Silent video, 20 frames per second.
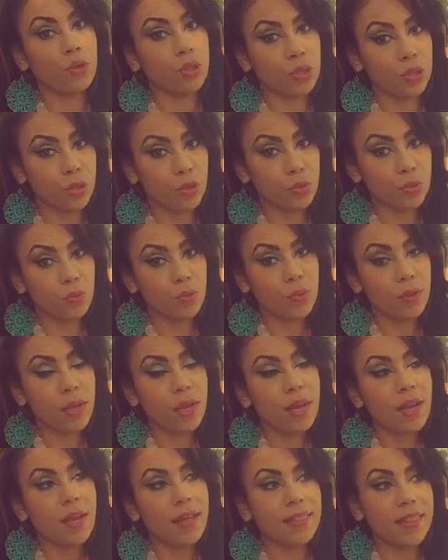you
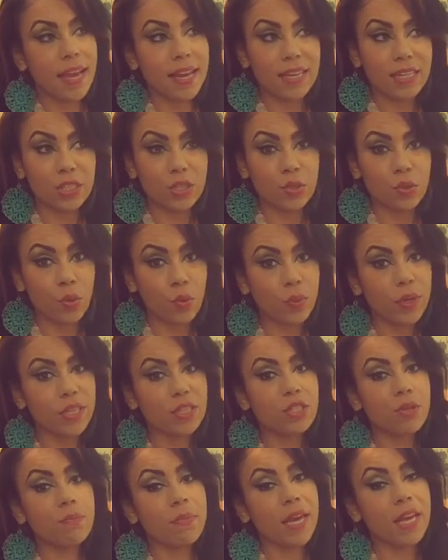that is going
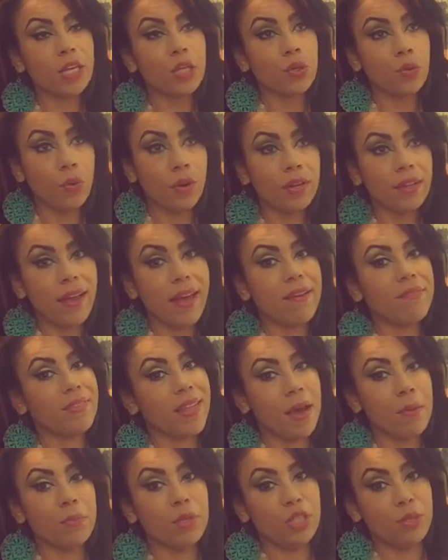to make your life
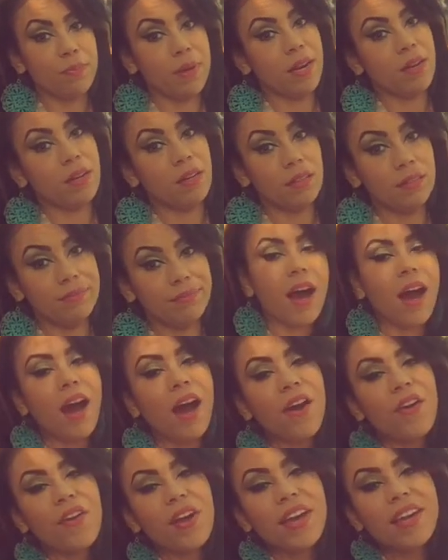that much better.
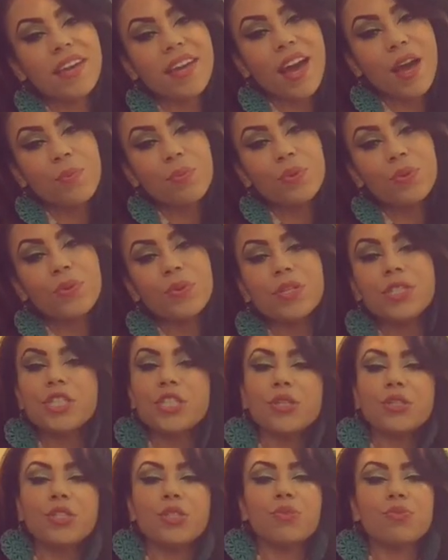All right, Capricorn,
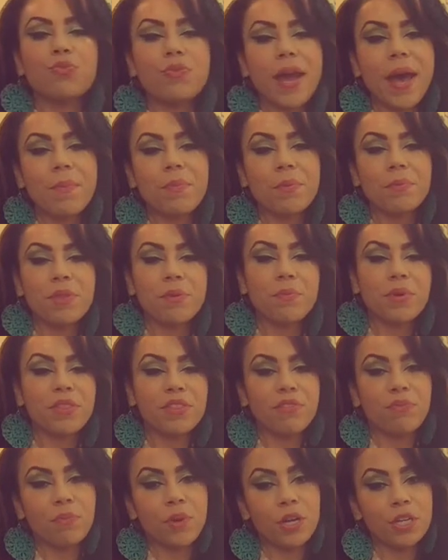so to wrap up the
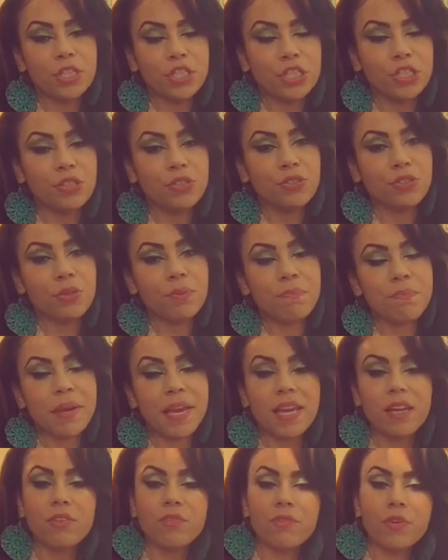month of March to you, your
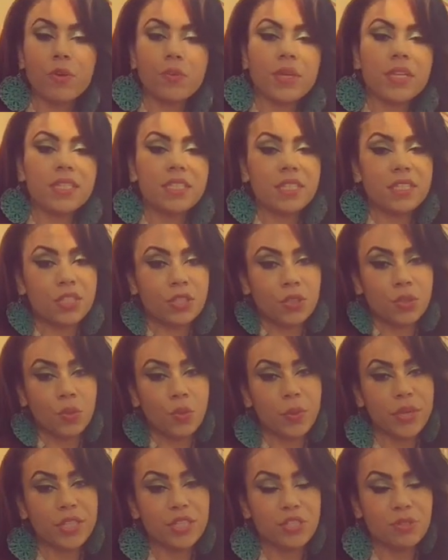main focuses are
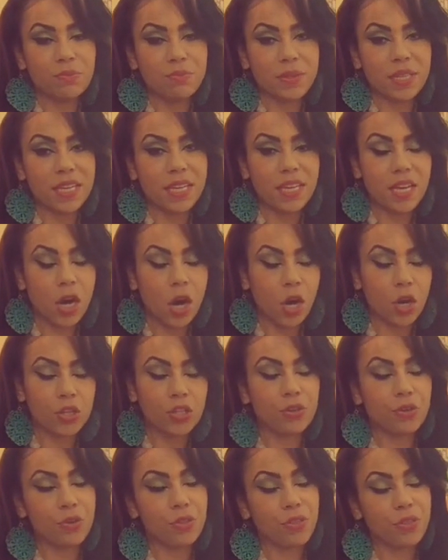going to be on
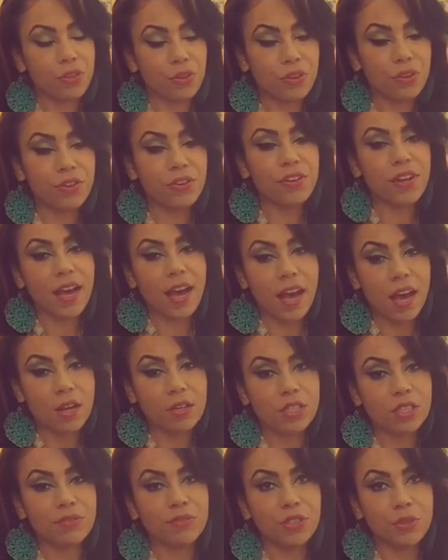your 3rd
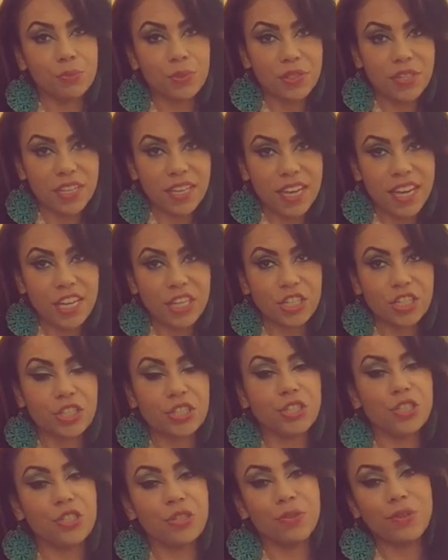house of
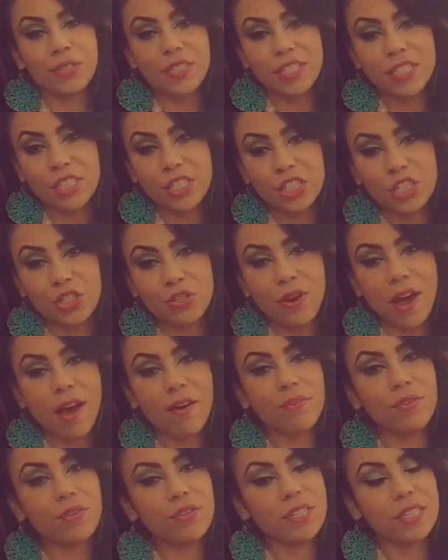communication, short distance
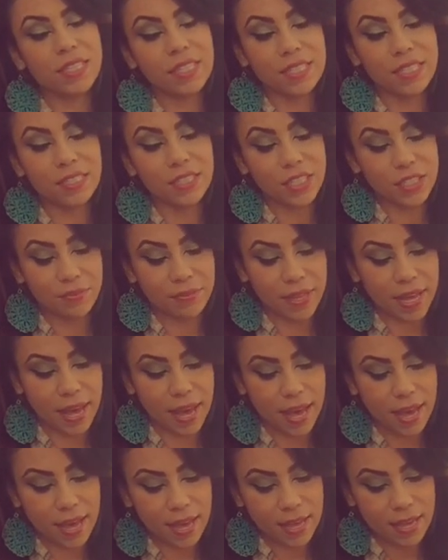travel, the skills of the
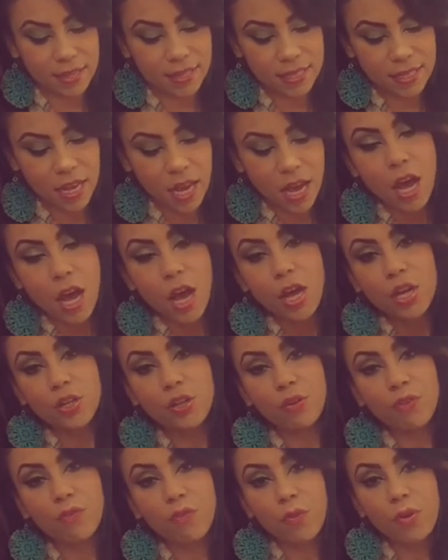hands,
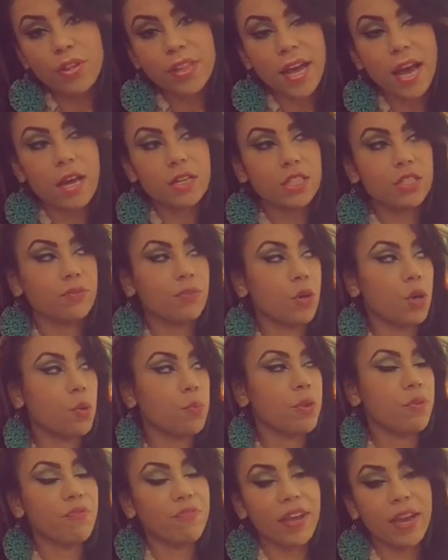your 4th house of
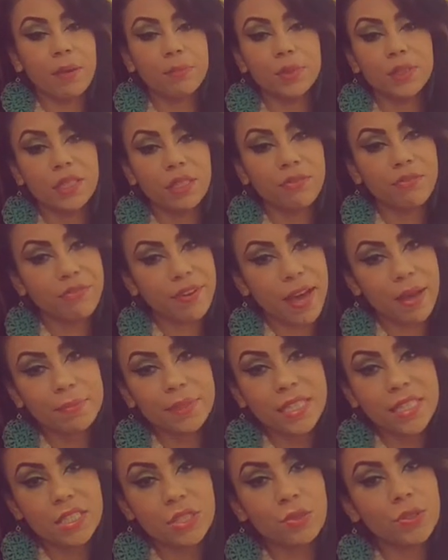home and family.
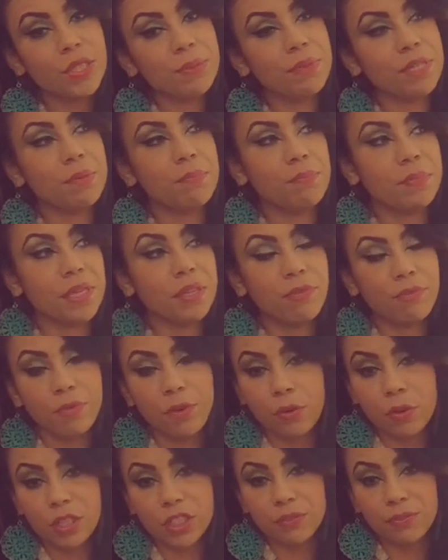Family is going to be a big
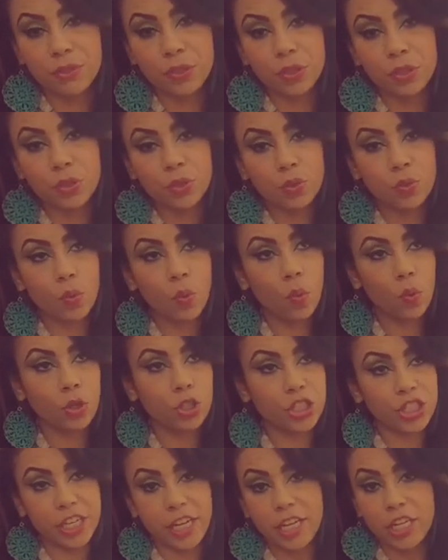focus for you,
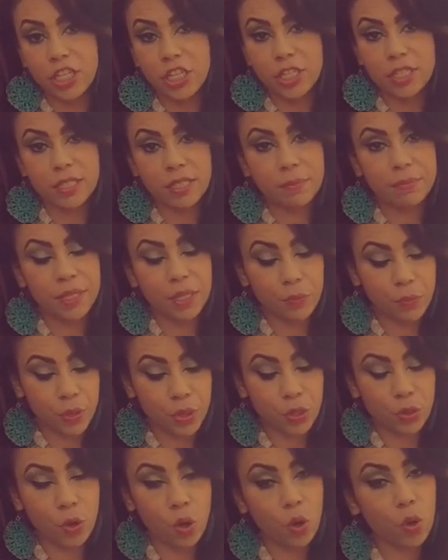or changing something
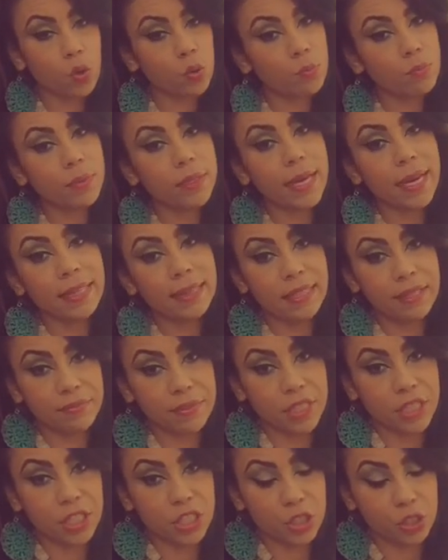with your home and
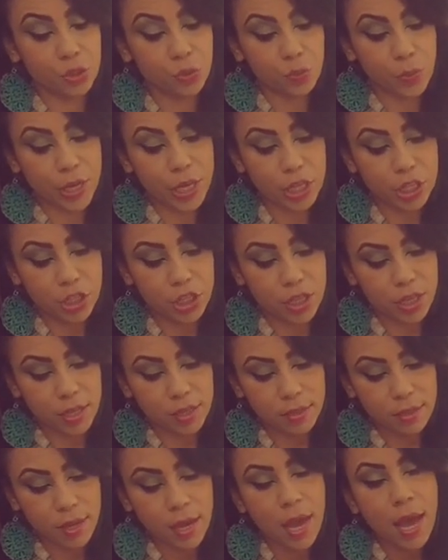living
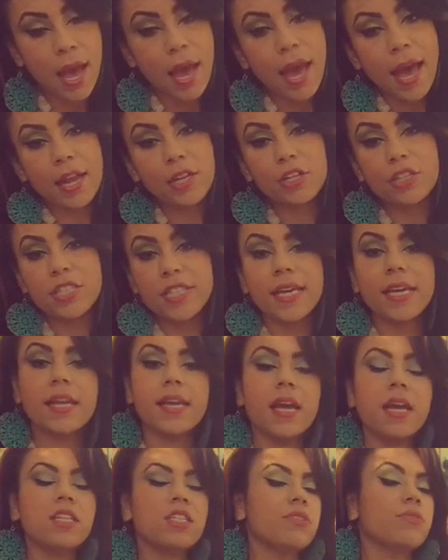situation. And your 2nd
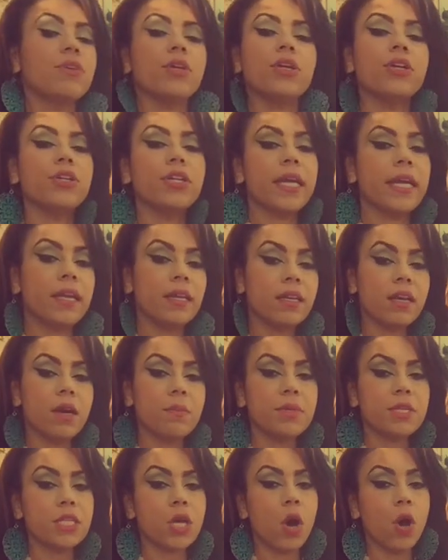house of earned
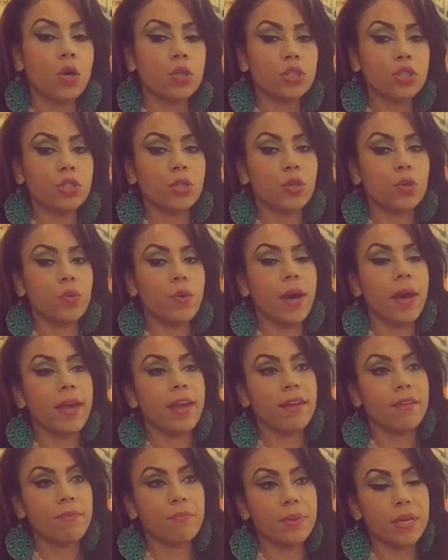income is also
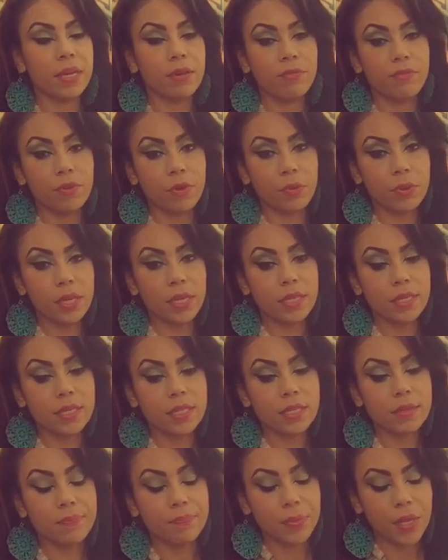a big focus.